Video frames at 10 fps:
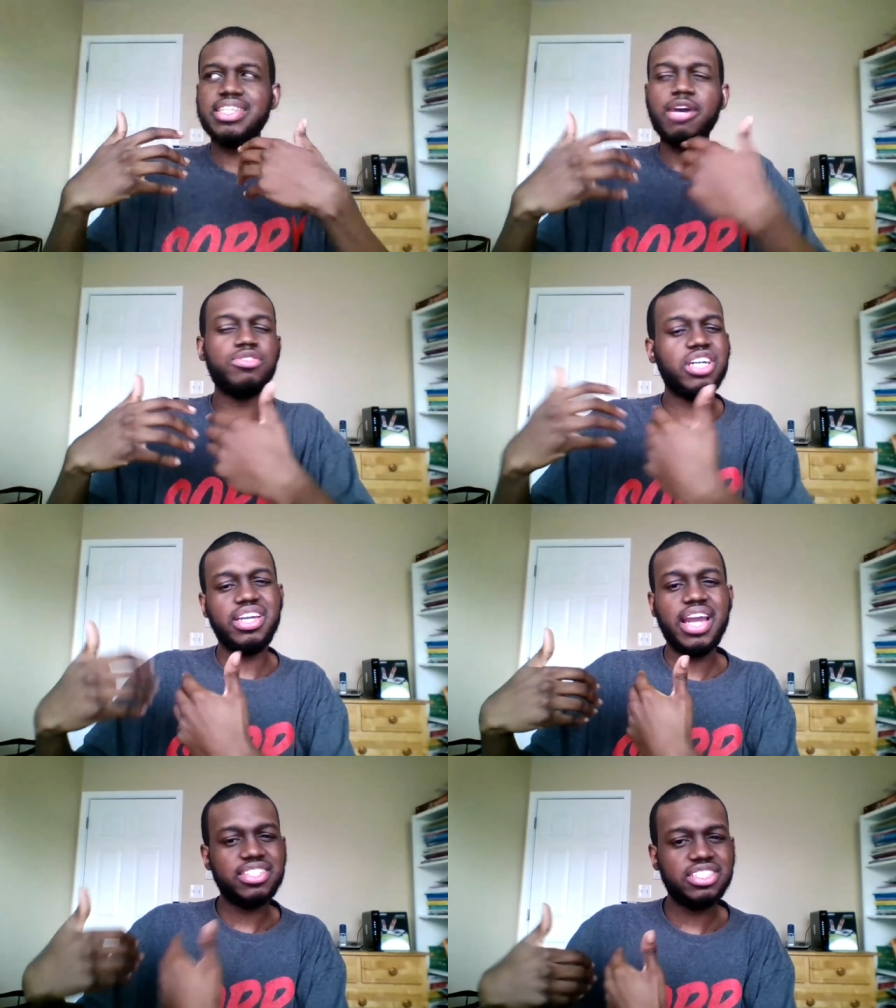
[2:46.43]
that was
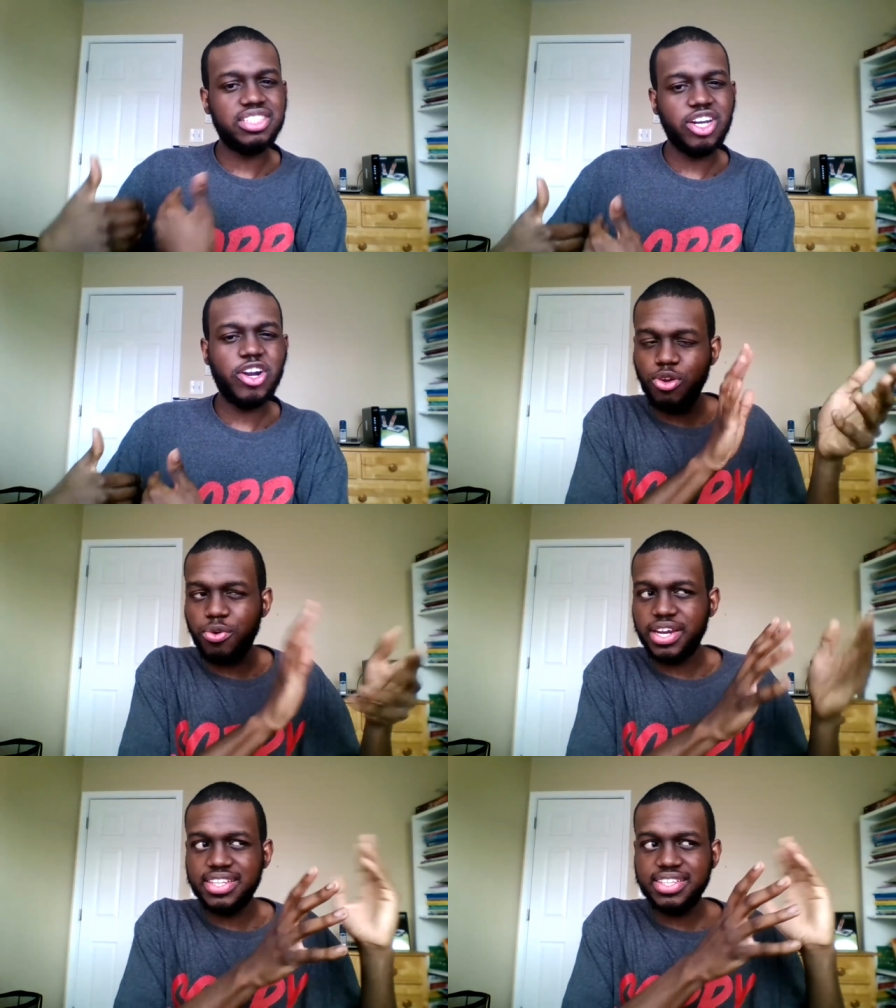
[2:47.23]
unnecessary
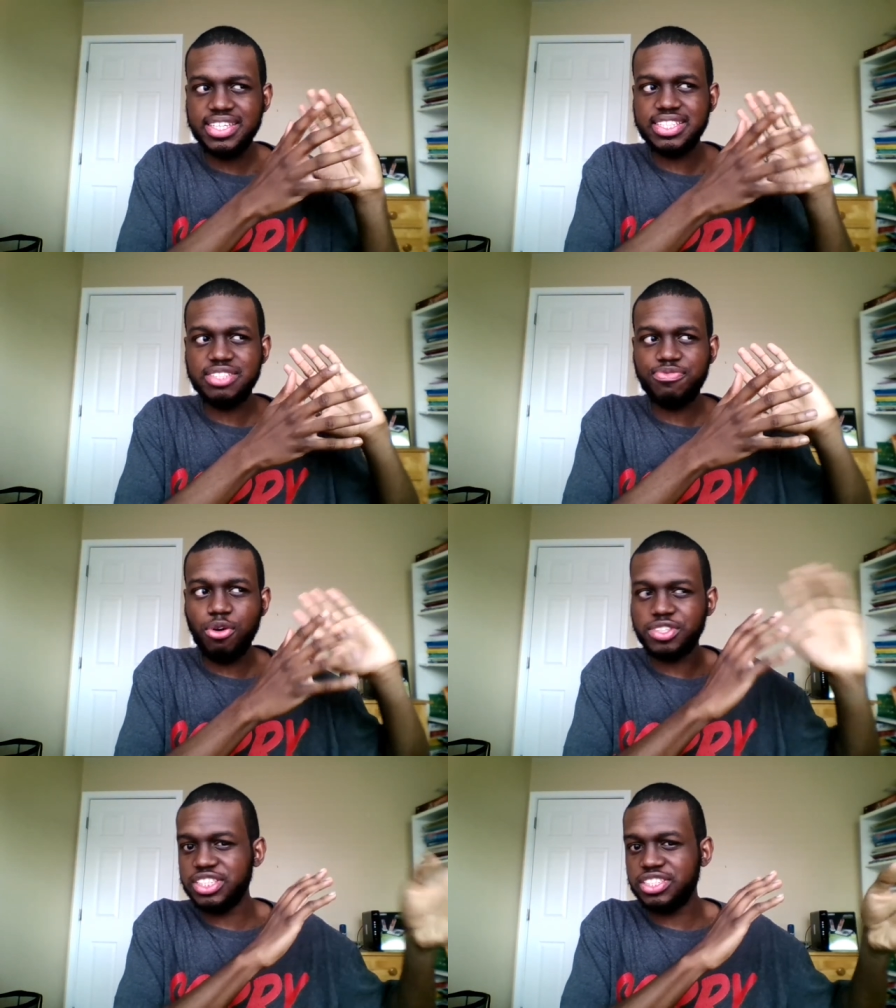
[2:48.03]
knowing that this
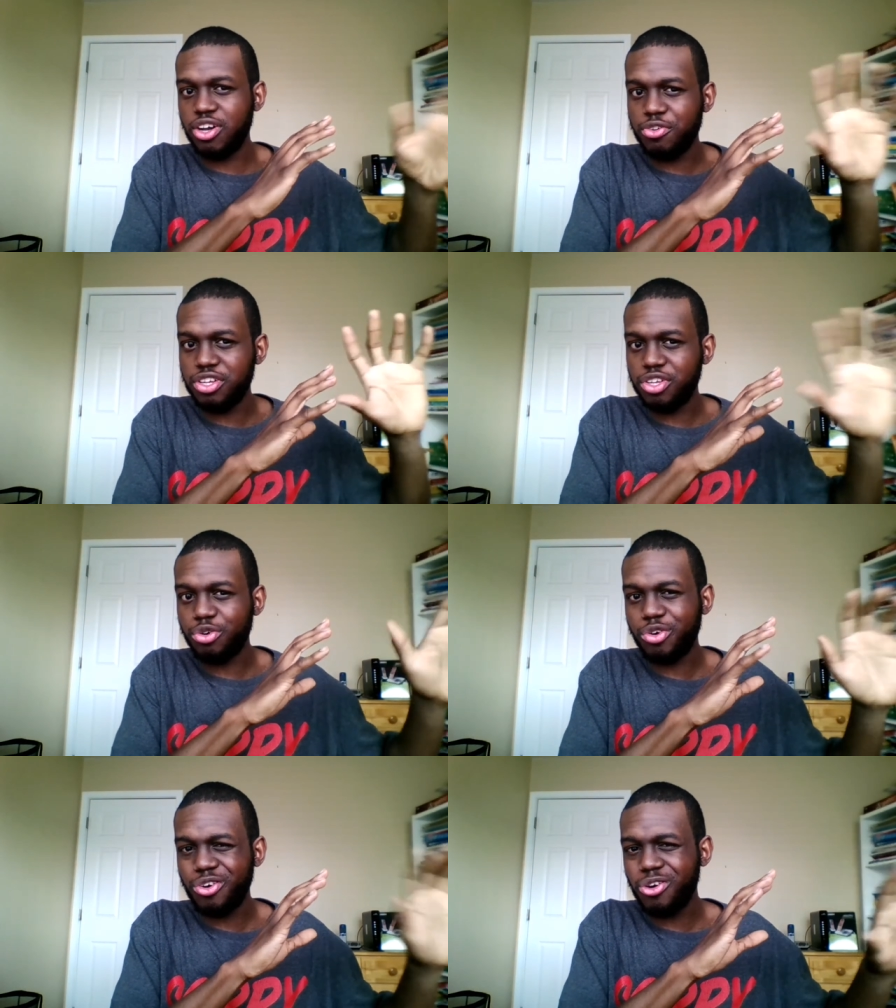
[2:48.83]
focuses on the
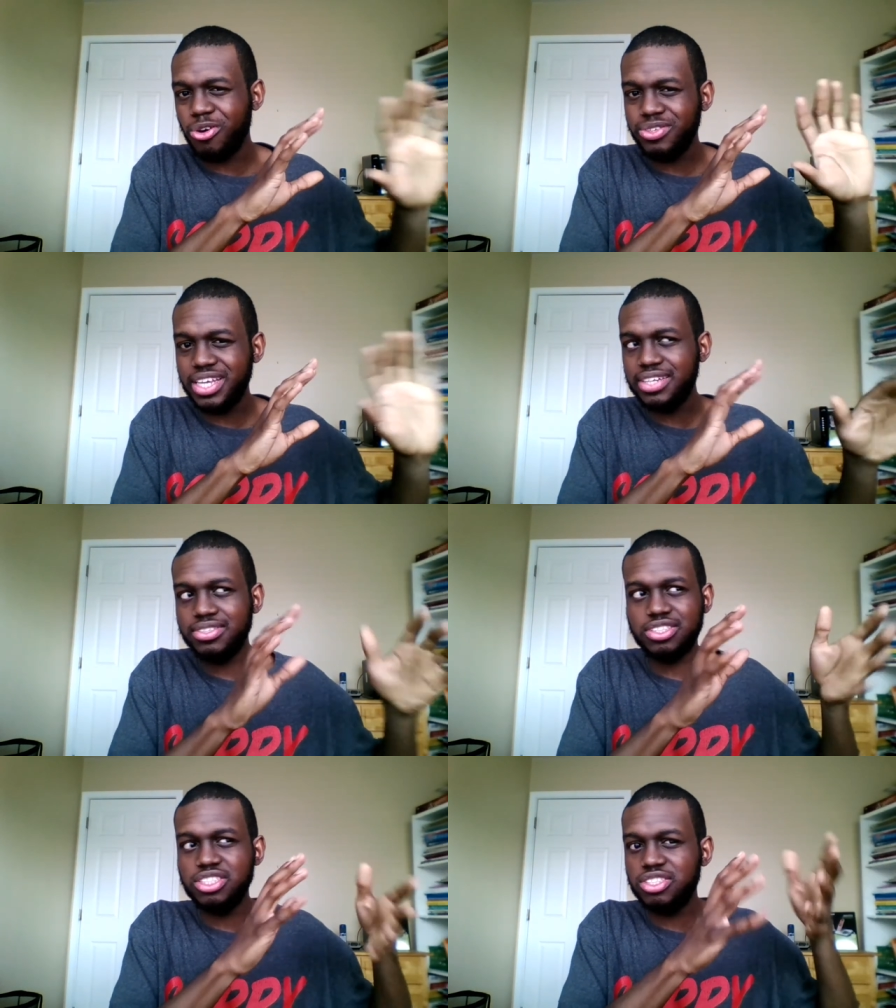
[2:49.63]
little girl they
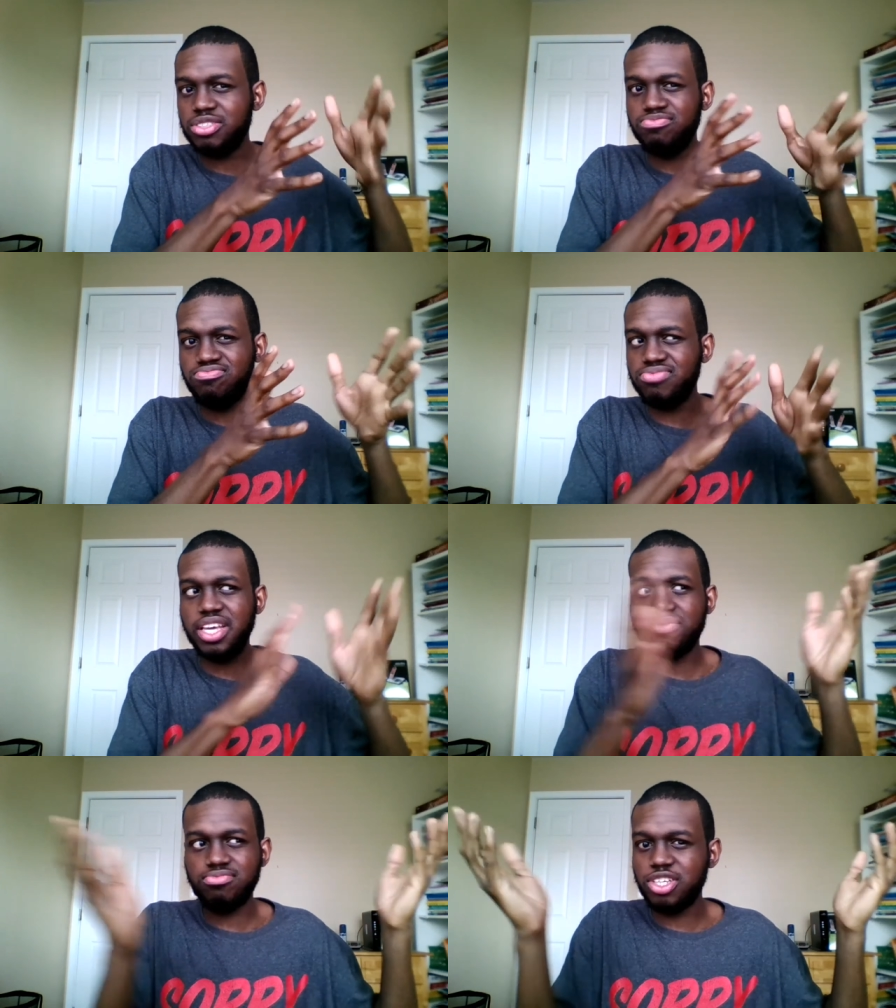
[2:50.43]
just
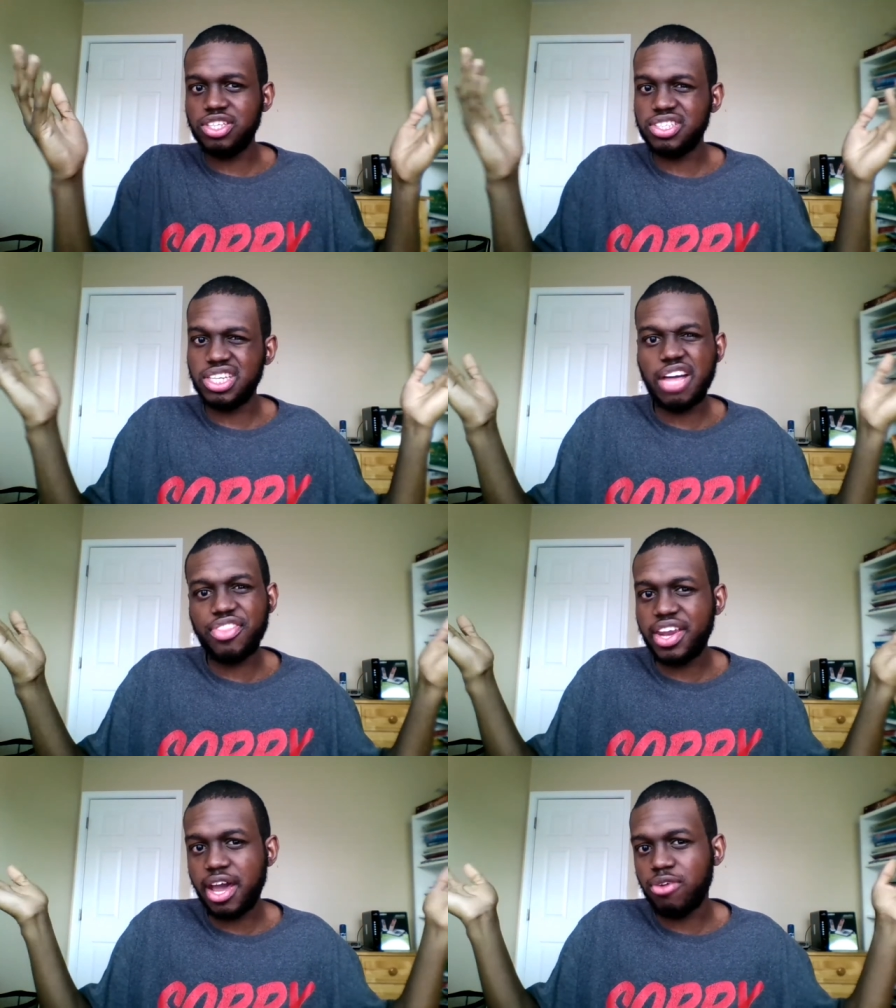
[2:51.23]
they could have just
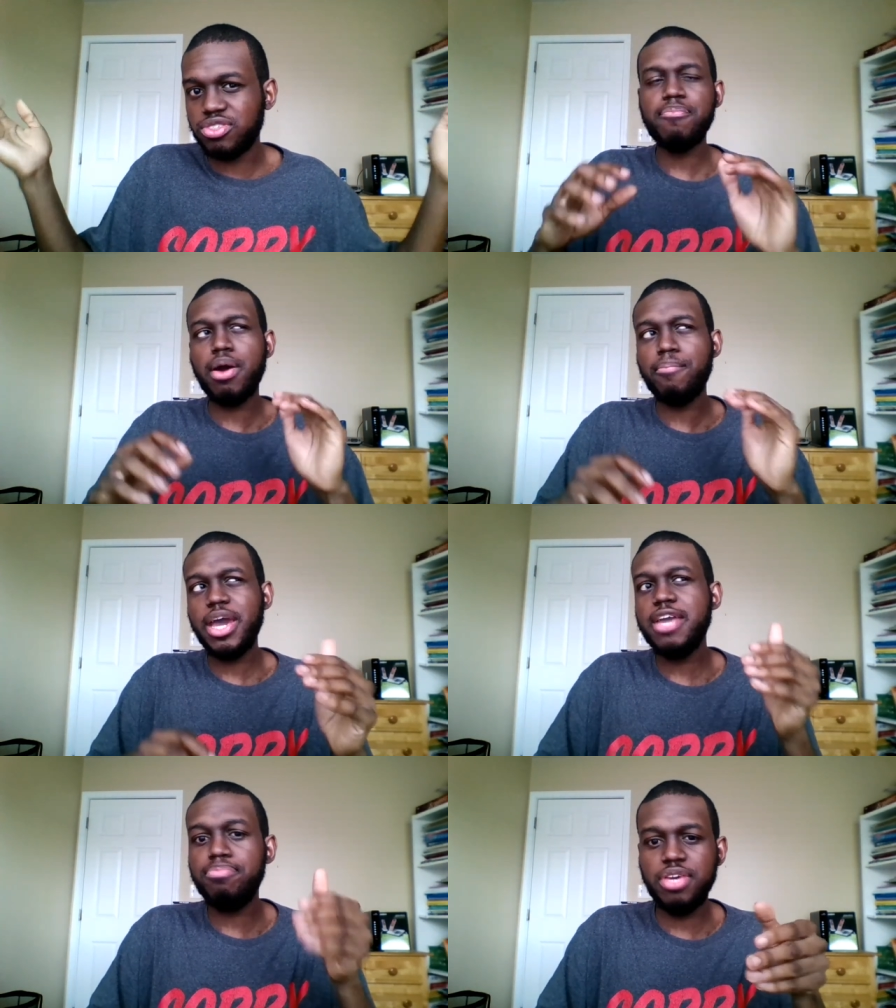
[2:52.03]
left it out my
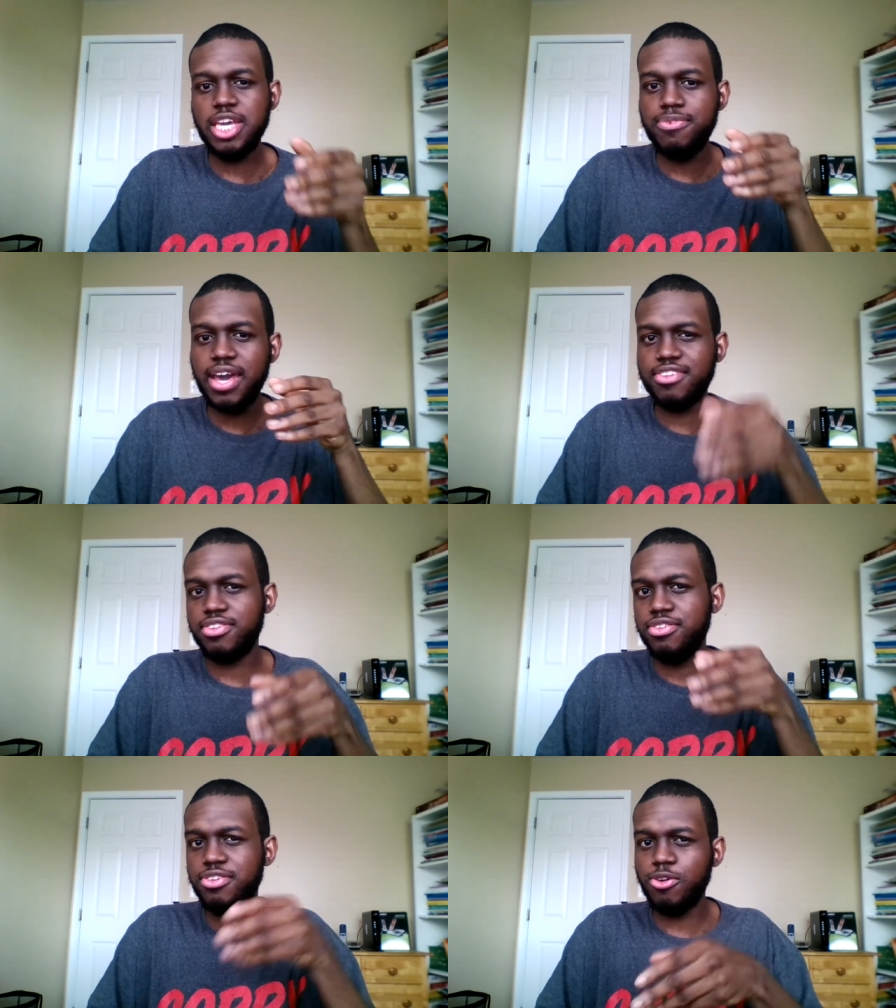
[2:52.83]
main peeve has
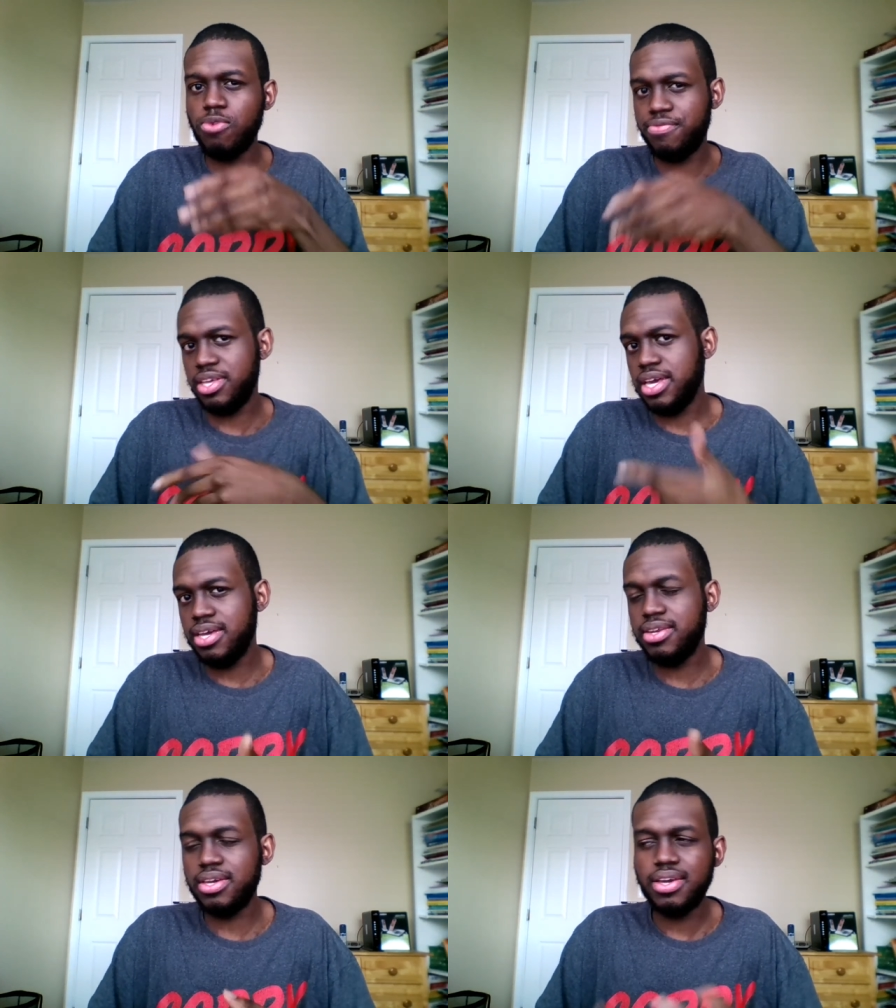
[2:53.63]
to do with the
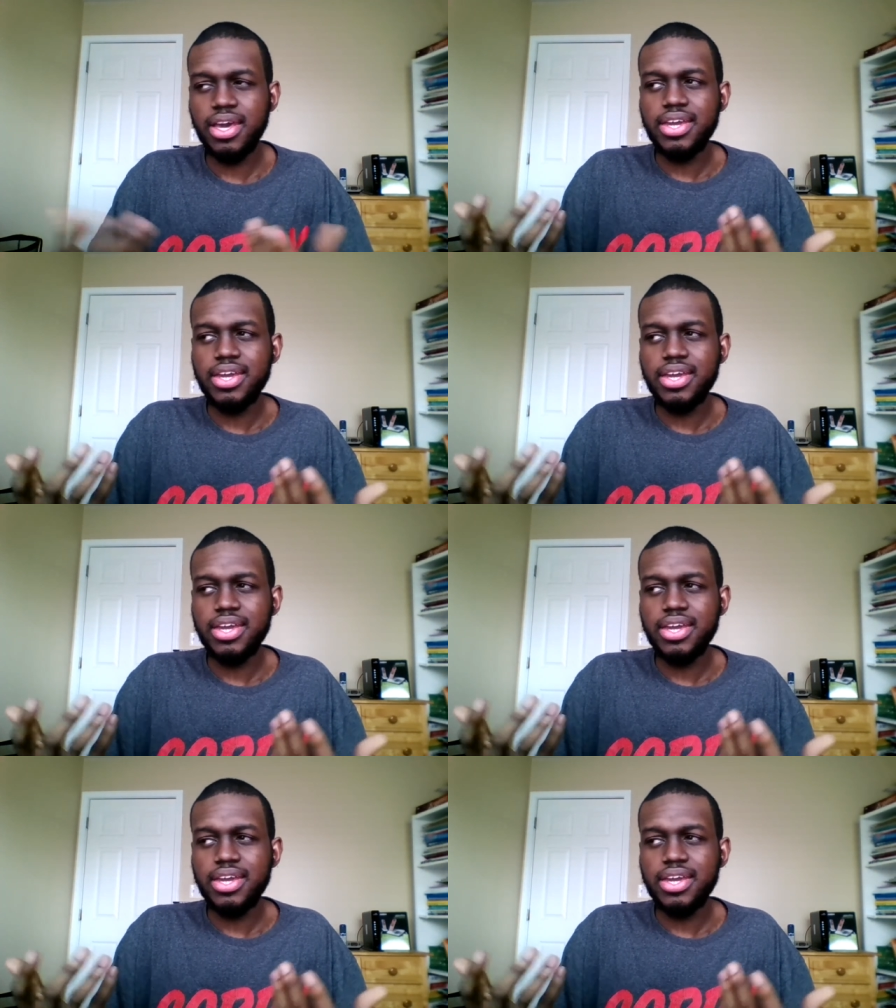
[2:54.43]
ending